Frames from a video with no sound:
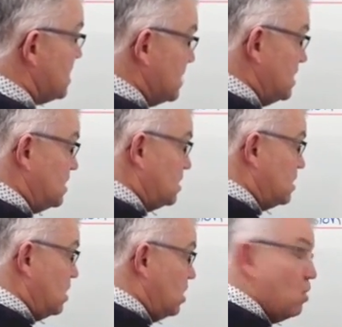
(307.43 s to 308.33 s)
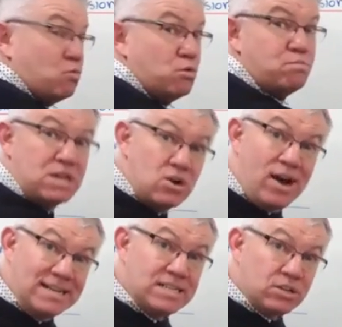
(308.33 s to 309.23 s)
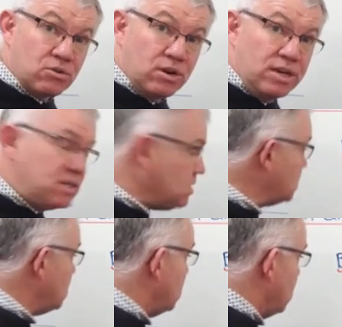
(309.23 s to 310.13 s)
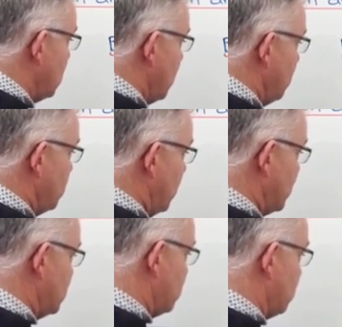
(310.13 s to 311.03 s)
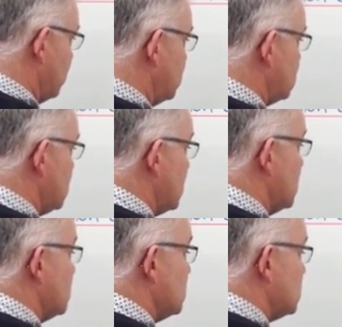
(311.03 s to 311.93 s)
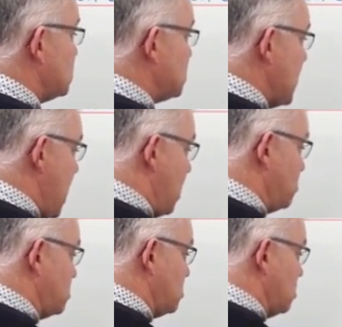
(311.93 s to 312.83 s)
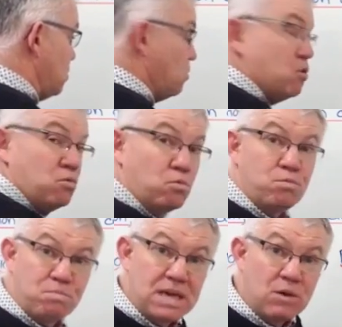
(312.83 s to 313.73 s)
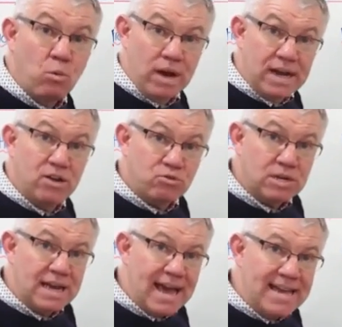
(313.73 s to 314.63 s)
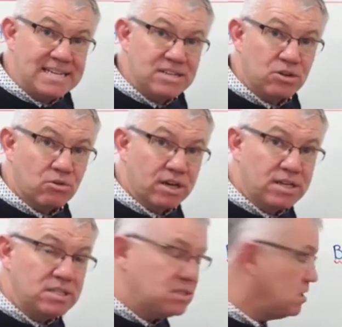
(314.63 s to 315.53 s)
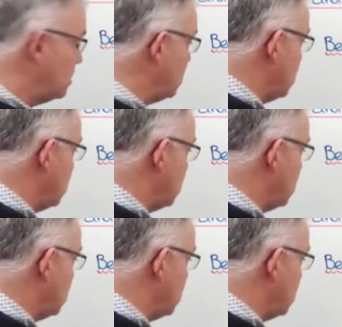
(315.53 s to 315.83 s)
East would be 90 degrees. 90 degrees. South would be 180 degrees.